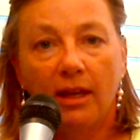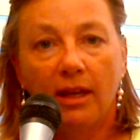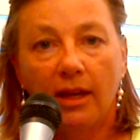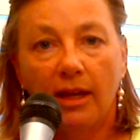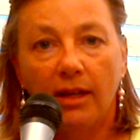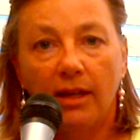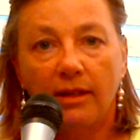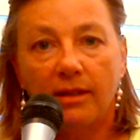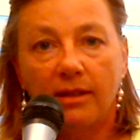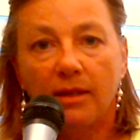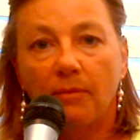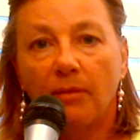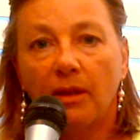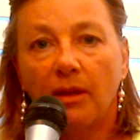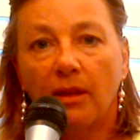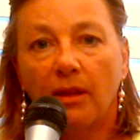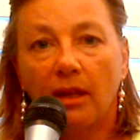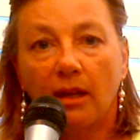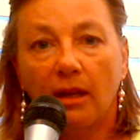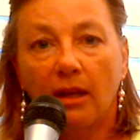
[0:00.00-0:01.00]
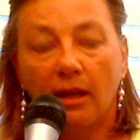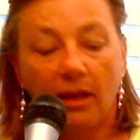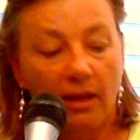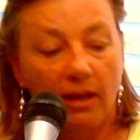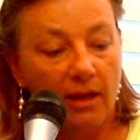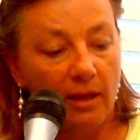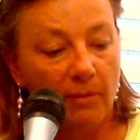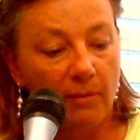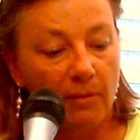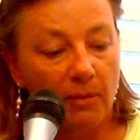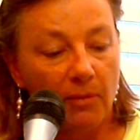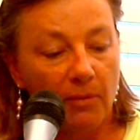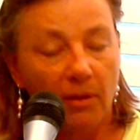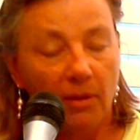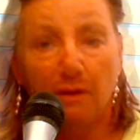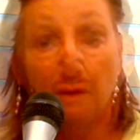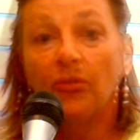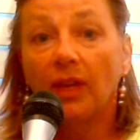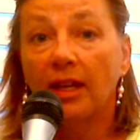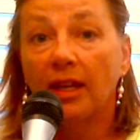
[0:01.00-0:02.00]
It's something that I can help you with.
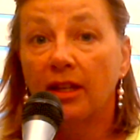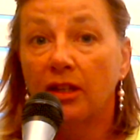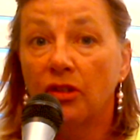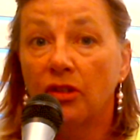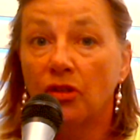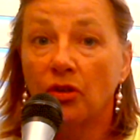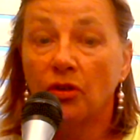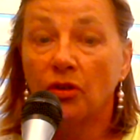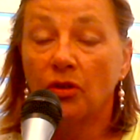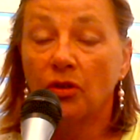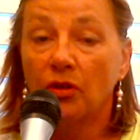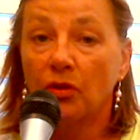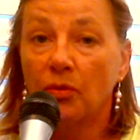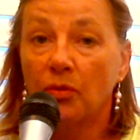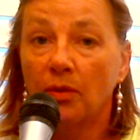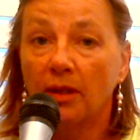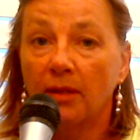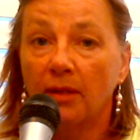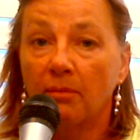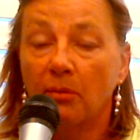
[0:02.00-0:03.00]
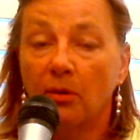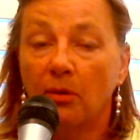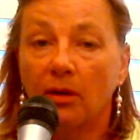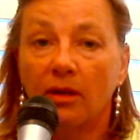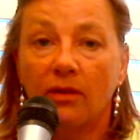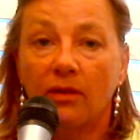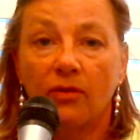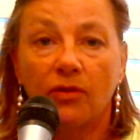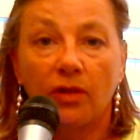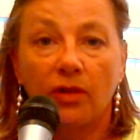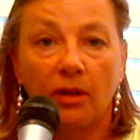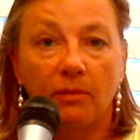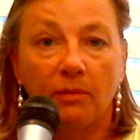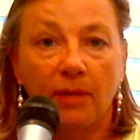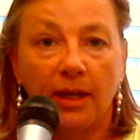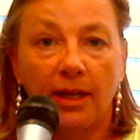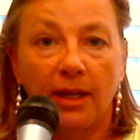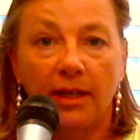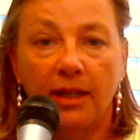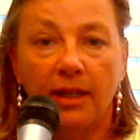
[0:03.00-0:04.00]
So getting a journal is really important. Start
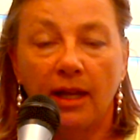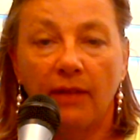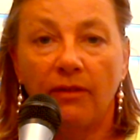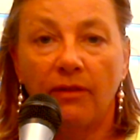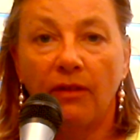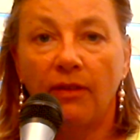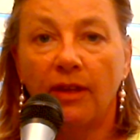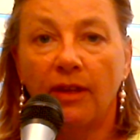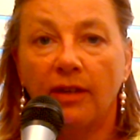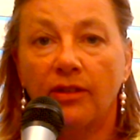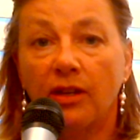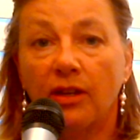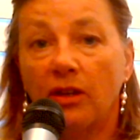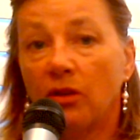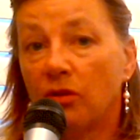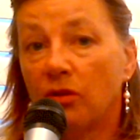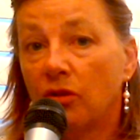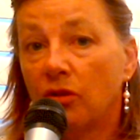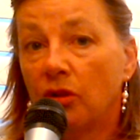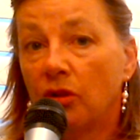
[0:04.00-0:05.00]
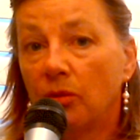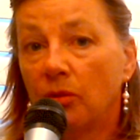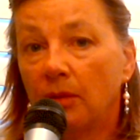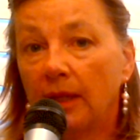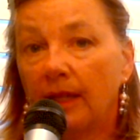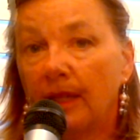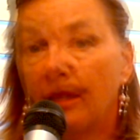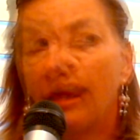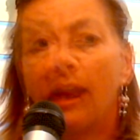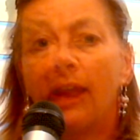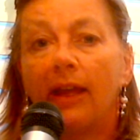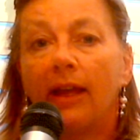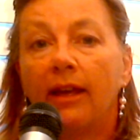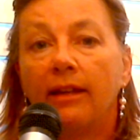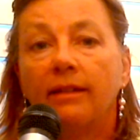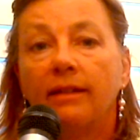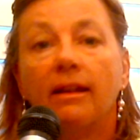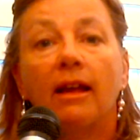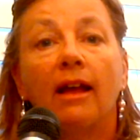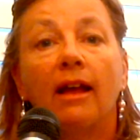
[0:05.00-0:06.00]
writing down the things that you're doing
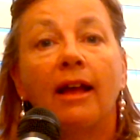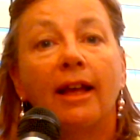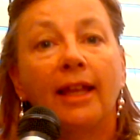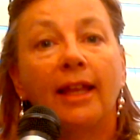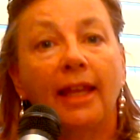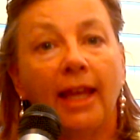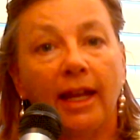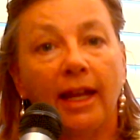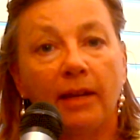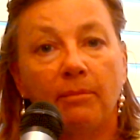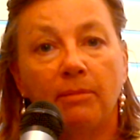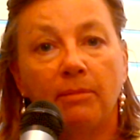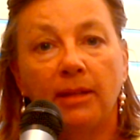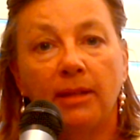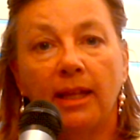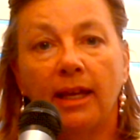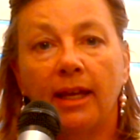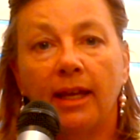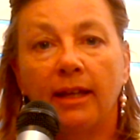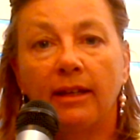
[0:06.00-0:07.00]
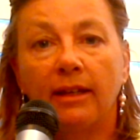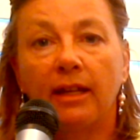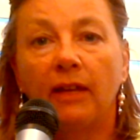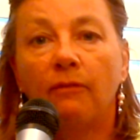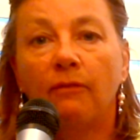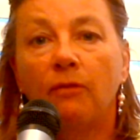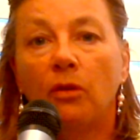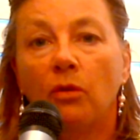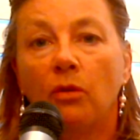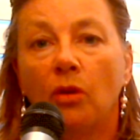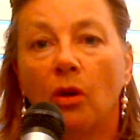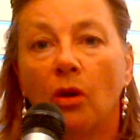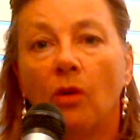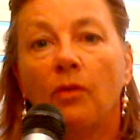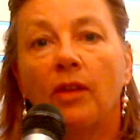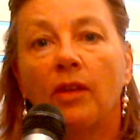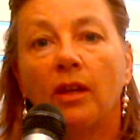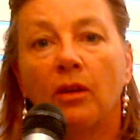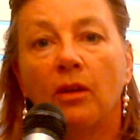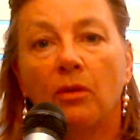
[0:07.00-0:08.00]
and get a plan. If you know
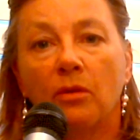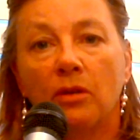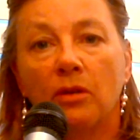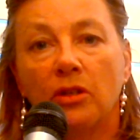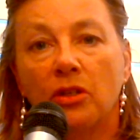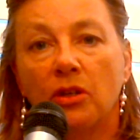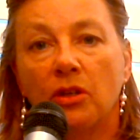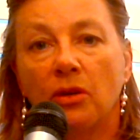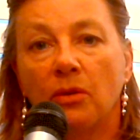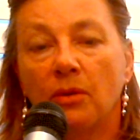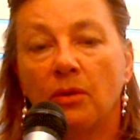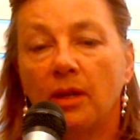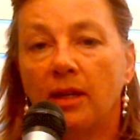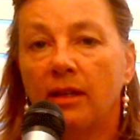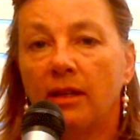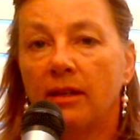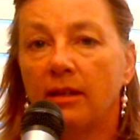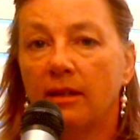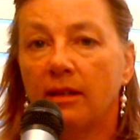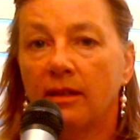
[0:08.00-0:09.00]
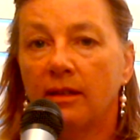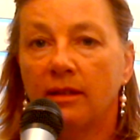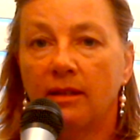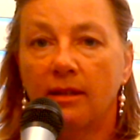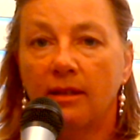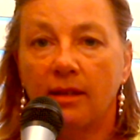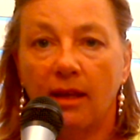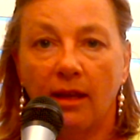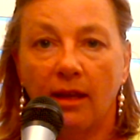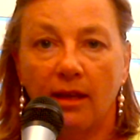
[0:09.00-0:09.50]
that your horse show is